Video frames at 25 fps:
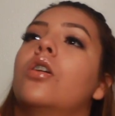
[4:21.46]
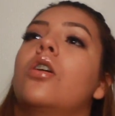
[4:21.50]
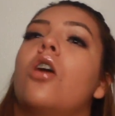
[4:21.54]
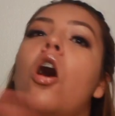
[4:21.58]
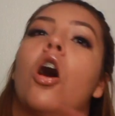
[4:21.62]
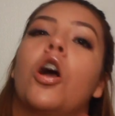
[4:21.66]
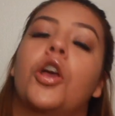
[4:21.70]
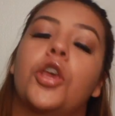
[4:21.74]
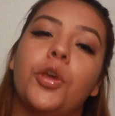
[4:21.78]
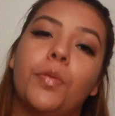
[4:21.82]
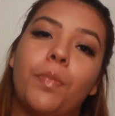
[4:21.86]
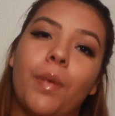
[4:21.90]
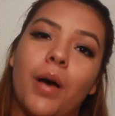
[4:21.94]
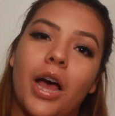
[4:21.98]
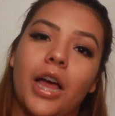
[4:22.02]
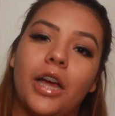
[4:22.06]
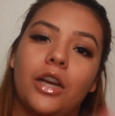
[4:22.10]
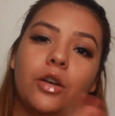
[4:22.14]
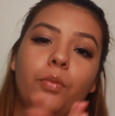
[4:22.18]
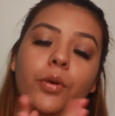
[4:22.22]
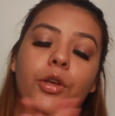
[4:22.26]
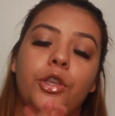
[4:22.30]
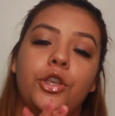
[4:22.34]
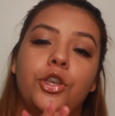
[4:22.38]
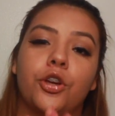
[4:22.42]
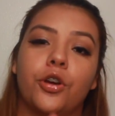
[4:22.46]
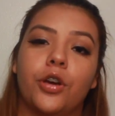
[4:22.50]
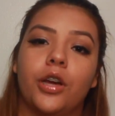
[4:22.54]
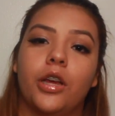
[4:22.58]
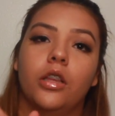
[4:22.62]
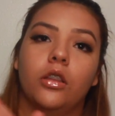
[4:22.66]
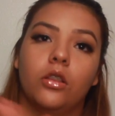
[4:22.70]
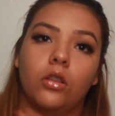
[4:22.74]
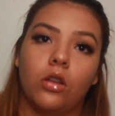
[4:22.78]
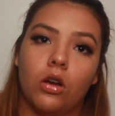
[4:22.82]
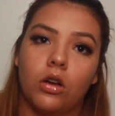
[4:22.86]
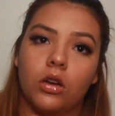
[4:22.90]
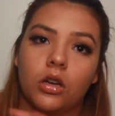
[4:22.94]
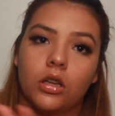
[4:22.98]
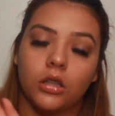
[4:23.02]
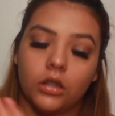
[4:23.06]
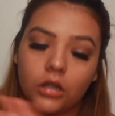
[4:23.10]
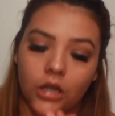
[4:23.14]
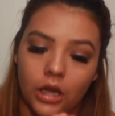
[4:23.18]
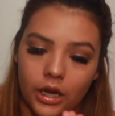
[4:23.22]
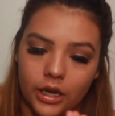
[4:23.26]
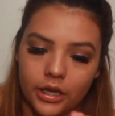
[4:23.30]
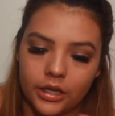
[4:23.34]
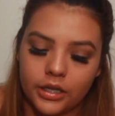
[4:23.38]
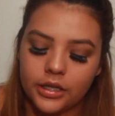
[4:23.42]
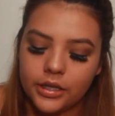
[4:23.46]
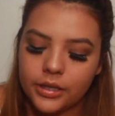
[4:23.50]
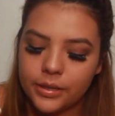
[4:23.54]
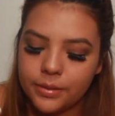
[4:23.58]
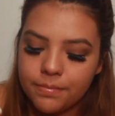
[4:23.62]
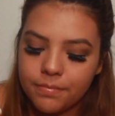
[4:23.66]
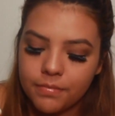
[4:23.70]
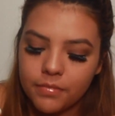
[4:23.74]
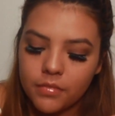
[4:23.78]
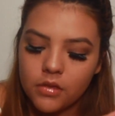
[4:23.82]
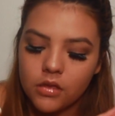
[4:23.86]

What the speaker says: occupied when you're in long lines.